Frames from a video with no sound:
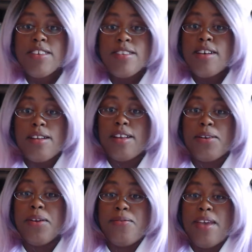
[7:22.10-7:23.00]
I'm not
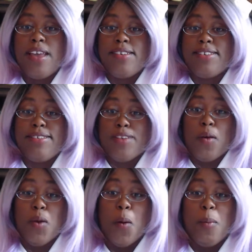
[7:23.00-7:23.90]
doing the fashion show
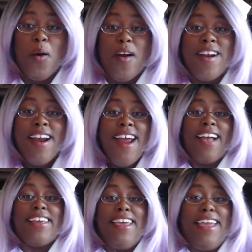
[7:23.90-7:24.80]
no more. I
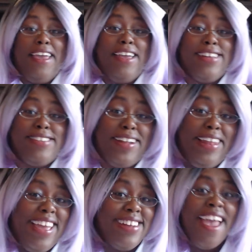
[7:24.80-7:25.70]
can't handle it.